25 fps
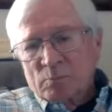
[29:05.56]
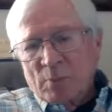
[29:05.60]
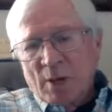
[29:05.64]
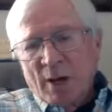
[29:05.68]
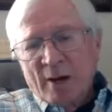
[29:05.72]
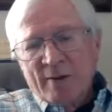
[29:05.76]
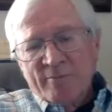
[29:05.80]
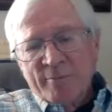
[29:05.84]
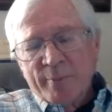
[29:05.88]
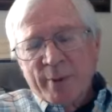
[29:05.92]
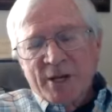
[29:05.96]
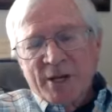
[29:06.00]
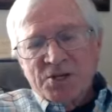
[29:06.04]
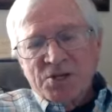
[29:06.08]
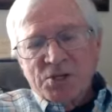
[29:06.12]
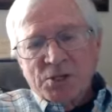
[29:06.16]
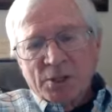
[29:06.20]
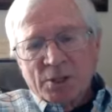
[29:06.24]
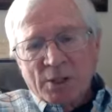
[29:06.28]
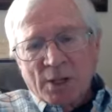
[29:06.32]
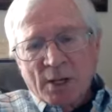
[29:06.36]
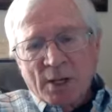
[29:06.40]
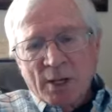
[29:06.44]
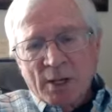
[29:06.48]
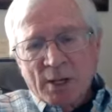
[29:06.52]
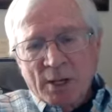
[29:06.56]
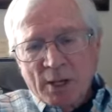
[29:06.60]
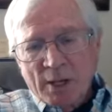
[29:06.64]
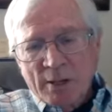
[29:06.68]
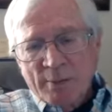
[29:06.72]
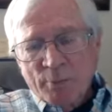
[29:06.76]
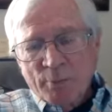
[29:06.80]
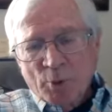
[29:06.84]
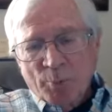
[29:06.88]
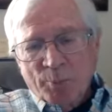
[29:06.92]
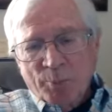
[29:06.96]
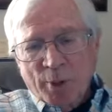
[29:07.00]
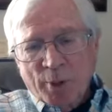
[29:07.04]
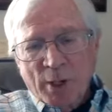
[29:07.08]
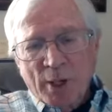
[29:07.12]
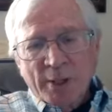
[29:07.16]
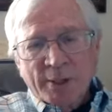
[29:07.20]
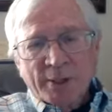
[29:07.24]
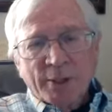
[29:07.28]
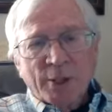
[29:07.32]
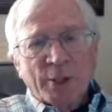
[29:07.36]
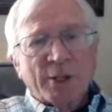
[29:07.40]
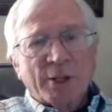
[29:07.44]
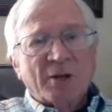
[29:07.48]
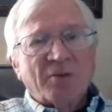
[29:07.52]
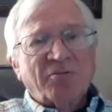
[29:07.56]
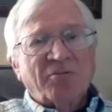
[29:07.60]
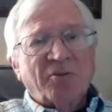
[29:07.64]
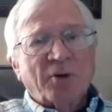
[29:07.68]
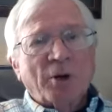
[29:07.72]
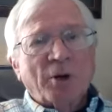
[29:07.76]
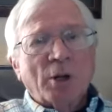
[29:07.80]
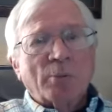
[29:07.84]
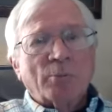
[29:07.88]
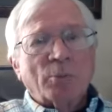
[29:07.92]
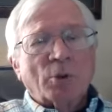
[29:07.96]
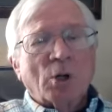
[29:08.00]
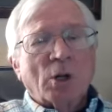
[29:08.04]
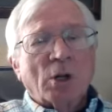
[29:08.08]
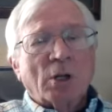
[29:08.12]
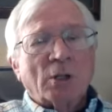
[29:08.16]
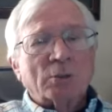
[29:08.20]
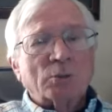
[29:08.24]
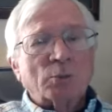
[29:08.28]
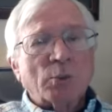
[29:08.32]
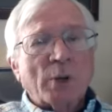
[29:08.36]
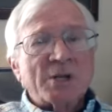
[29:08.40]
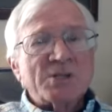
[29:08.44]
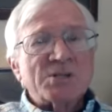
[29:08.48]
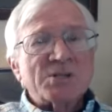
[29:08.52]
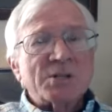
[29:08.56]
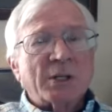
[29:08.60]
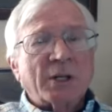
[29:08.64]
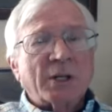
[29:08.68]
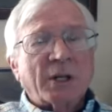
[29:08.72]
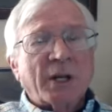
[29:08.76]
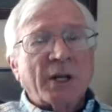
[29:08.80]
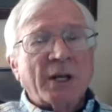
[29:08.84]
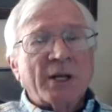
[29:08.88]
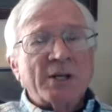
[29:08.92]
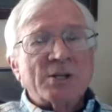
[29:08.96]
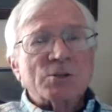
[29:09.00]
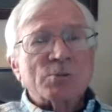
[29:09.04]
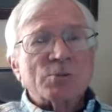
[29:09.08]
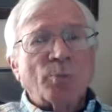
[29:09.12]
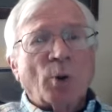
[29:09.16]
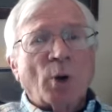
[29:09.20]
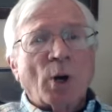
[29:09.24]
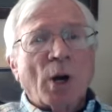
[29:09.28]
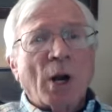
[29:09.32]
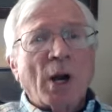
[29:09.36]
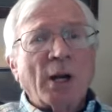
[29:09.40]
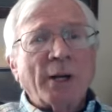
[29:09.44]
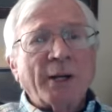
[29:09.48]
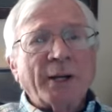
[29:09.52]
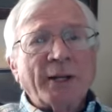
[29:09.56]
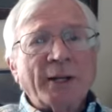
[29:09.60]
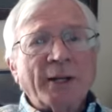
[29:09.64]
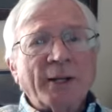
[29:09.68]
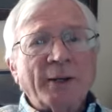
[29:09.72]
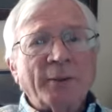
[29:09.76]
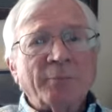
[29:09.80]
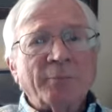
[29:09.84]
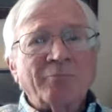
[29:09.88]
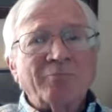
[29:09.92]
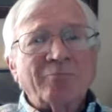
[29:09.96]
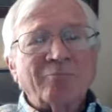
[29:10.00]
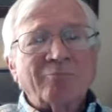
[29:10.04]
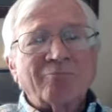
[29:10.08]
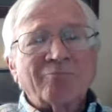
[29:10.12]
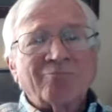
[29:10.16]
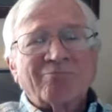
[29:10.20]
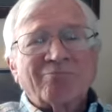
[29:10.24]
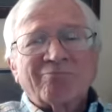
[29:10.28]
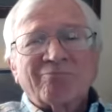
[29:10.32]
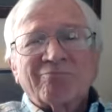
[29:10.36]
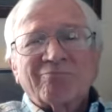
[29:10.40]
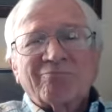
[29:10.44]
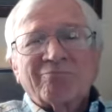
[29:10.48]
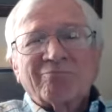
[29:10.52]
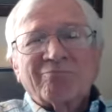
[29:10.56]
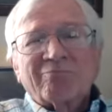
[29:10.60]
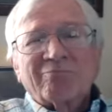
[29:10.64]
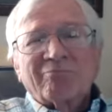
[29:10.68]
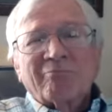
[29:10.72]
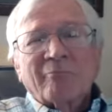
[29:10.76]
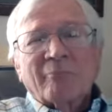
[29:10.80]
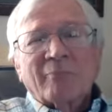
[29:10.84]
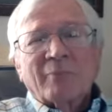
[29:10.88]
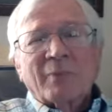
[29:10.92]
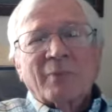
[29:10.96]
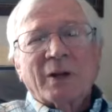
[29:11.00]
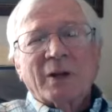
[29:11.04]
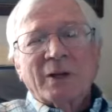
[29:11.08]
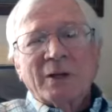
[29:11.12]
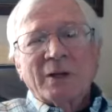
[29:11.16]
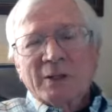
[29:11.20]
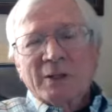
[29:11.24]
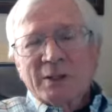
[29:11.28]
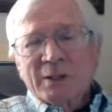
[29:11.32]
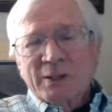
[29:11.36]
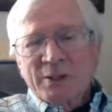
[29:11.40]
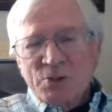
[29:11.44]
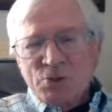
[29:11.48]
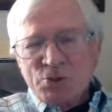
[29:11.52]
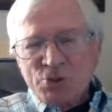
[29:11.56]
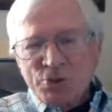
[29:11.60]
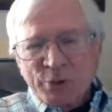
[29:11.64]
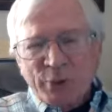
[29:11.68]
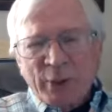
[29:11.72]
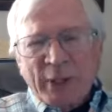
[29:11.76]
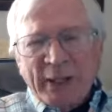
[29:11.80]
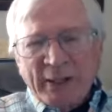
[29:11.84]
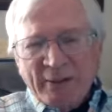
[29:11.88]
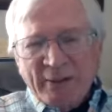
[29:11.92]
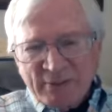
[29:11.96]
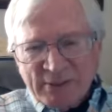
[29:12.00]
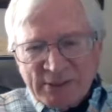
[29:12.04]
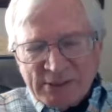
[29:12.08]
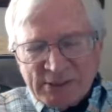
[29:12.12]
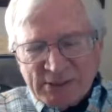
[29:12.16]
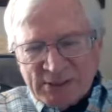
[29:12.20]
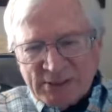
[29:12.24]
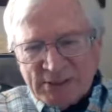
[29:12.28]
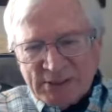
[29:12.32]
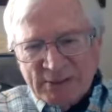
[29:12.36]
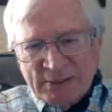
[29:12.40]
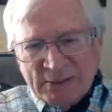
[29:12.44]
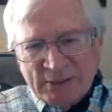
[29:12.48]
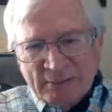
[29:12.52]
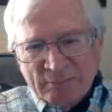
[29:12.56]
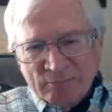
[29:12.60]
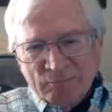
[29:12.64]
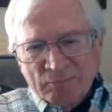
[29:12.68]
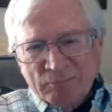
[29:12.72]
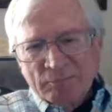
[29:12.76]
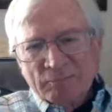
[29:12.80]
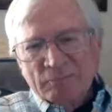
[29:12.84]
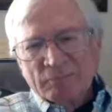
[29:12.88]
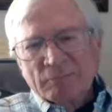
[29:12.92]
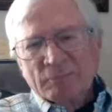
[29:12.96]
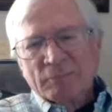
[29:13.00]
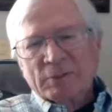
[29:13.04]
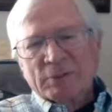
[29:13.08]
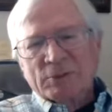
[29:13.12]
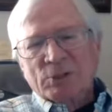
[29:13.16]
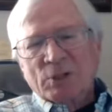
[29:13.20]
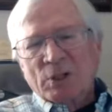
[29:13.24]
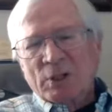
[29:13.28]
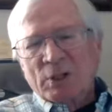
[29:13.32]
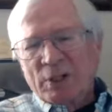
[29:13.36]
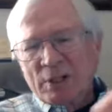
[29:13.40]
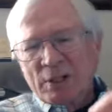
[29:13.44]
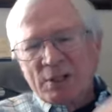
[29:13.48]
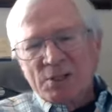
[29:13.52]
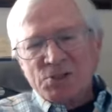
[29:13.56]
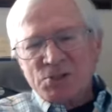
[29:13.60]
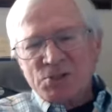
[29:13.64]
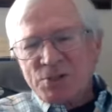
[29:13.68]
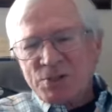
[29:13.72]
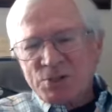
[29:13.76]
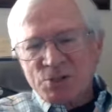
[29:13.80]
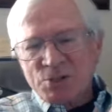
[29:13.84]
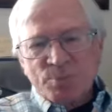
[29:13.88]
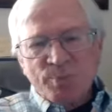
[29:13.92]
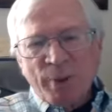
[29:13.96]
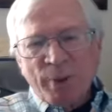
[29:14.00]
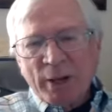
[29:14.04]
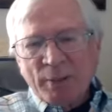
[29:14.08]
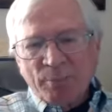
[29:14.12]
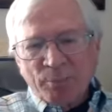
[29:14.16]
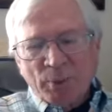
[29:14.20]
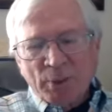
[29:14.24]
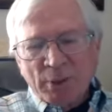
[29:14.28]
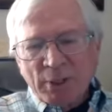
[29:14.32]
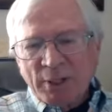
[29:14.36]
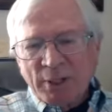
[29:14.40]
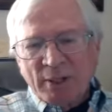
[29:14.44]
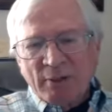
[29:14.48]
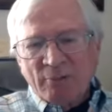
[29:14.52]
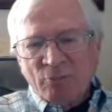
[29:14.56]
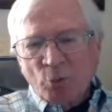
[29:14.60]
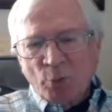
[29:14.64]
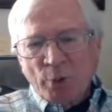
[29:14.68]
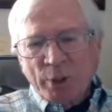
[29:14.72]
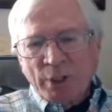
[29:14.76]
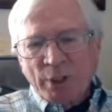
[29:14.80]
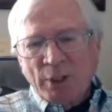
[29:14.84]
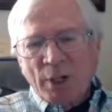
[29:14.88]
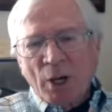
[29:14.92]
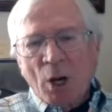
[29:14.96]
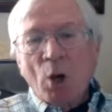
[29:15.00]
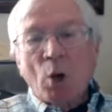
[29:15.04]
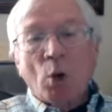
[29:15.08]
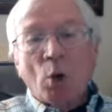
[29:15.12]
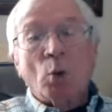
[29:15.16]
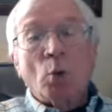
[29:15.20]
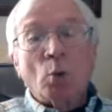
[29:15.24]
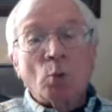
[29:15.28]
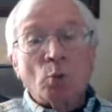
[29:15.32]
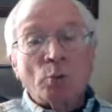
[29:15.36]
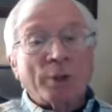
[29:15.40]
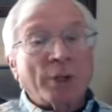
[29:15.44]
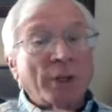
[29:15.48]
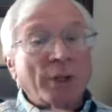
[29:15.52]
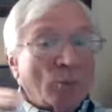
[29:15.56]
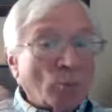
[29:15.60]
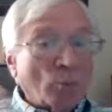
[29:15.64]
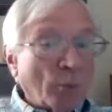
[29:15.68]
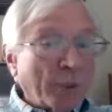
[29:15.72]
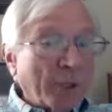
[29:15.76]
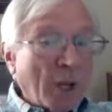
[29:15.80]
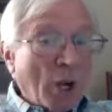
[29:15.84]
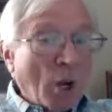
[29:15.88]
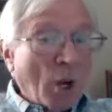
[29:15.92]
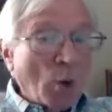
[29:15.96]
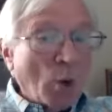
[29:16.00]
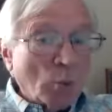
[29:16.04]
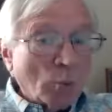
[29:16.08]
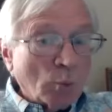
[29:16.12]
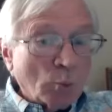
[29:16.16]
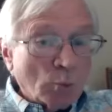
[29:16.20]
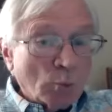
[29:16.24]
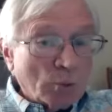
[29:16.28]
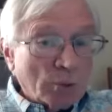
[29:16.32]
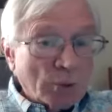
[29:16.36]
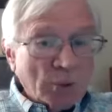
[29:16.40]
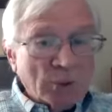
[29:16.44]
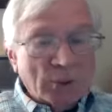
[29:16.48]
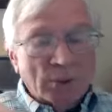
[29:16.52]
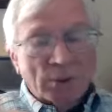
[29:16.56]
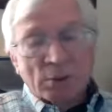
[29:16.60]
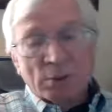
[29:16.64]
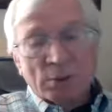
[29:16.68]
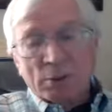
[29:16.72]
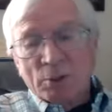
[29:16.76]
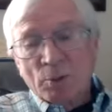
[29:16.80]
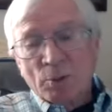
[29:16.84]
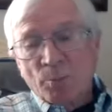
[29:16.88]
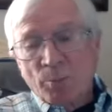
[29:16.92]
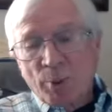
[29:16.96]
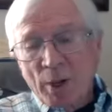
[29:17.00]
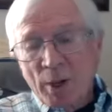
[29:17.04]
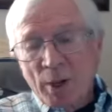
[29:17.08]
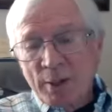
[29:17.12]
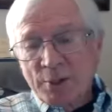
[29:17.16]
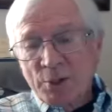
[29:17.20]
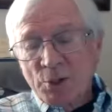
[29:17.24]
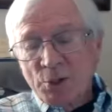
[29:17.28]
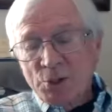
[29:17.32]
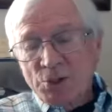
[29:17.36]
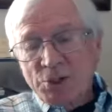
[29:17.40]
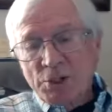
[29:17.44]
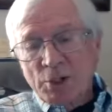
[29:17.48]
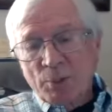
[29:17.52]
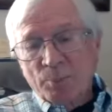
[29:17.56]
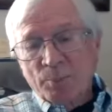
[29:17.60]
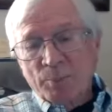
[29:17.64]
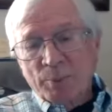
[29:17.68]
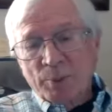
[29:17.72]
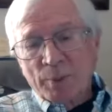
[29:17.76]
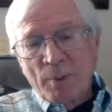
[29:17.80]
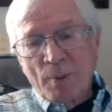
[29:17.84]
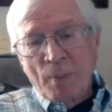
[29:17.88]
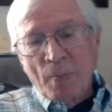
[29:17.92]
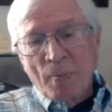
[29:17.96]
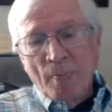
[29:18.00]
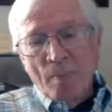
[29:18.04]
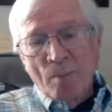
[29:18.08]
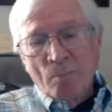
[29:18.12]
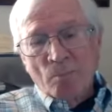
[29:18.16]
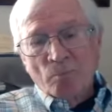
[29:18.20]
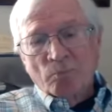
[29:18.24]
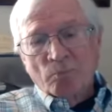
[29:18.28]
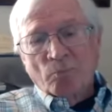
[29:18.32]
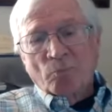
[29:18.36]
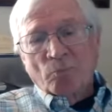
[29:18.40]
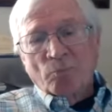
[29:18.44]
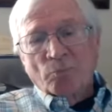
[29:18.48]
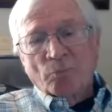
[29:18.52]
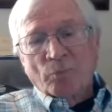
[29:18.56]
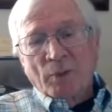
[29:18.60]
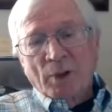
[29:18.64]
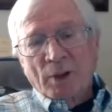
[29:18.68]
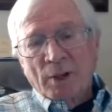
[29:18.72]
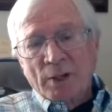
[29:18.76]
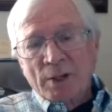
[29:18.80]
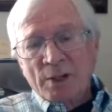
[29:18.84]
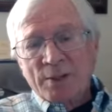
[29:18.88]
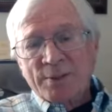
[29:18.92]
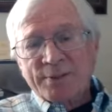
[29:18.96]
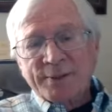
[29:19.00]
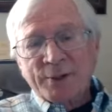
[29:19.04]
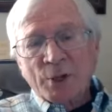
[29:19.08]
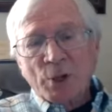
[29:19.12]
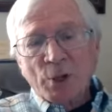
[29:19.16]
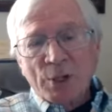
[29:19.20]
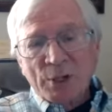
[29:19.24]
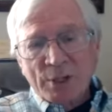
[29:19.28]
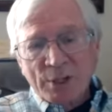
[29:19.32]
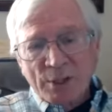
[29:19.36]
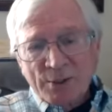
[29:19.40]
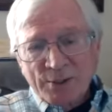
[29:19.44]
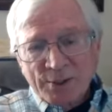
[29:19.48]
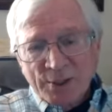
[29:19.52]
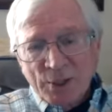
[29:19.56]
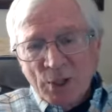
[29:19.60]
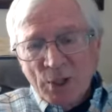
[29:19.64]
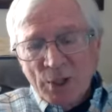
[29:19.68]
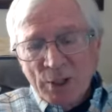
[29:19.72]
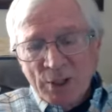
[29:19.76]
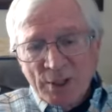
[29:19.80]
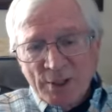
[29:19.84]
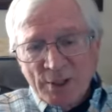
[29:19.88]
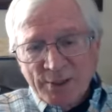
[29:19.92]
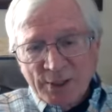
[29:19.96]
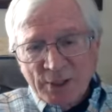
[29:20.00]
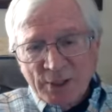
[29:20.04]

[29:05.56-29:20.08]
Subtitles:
I've mentioned I'm a partner in a firm called Resnick Hayes Maradi. There's three of us. So let's just make believe we own it. We own the partnership. A third. Let's say,